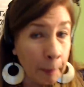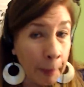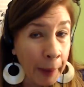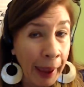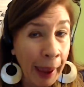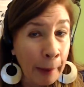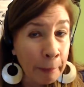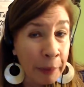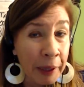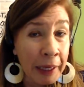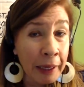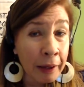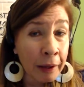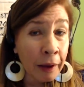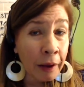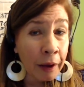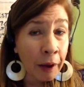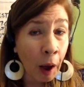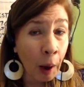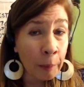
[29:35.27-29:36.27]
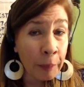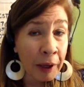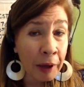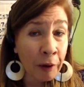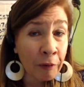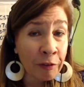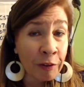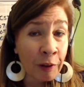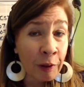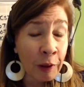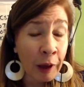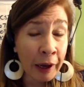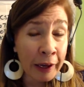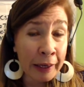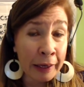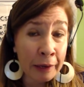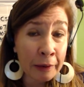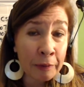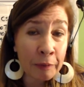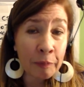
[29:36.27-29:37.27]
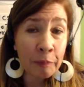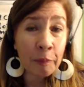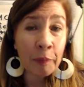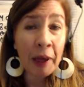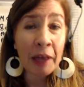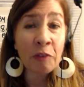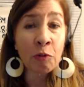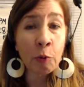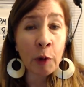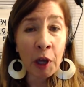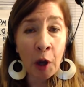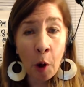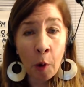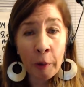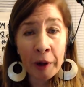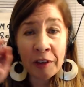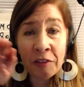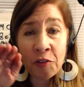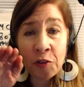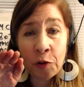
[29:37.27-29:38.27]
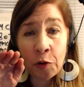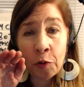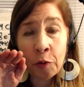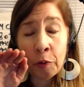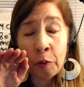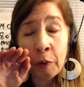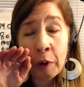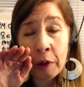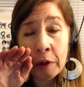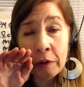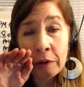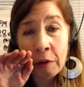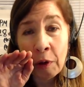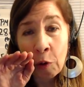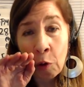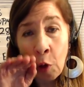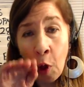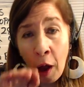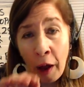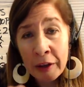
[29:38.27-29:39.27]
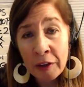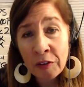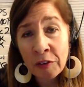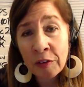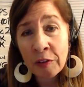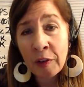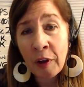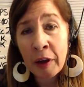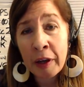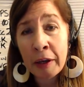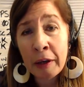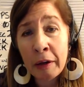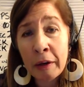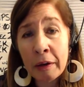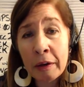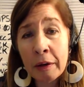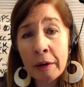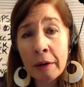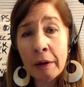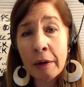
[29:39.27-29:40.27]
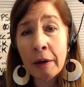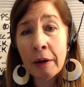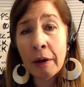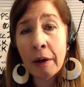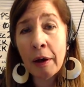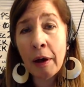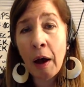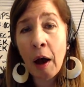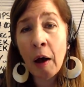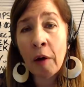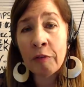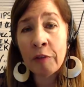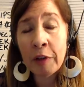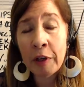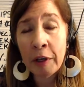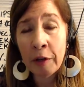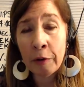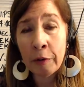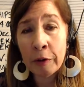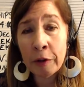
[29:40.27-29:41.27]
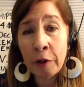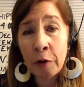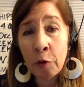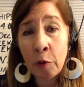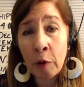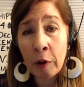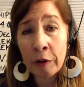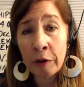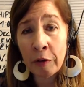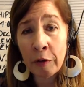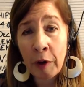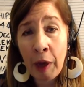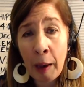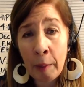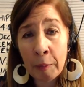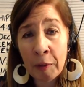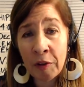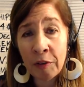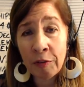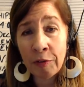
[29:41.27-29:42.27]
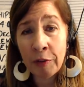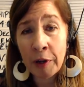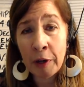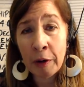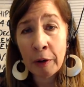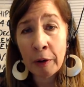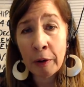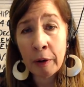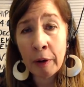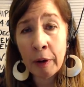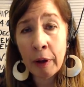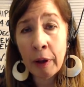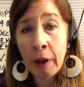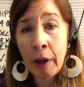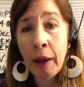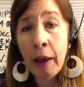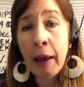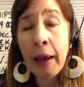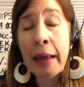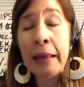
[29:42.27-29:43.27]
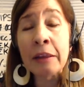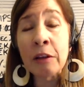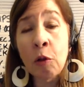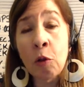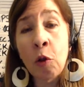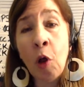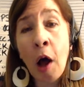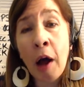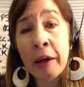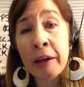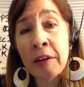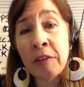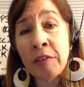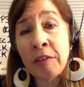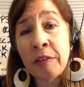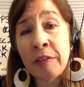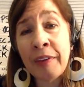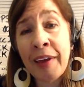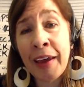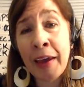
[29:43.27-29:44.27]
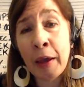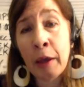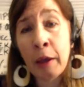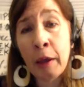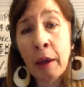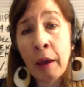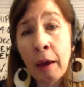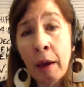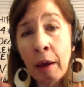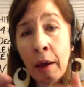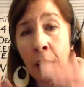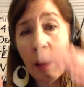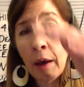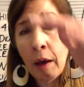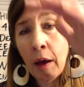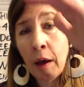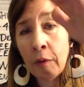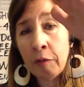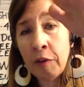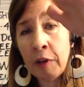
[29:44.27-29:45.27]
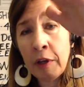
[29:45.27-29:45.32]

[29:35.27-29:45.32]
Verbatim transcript: Happy coming of the light as we go into the longest night of the year in the Northern Hemisphere and the longest day of the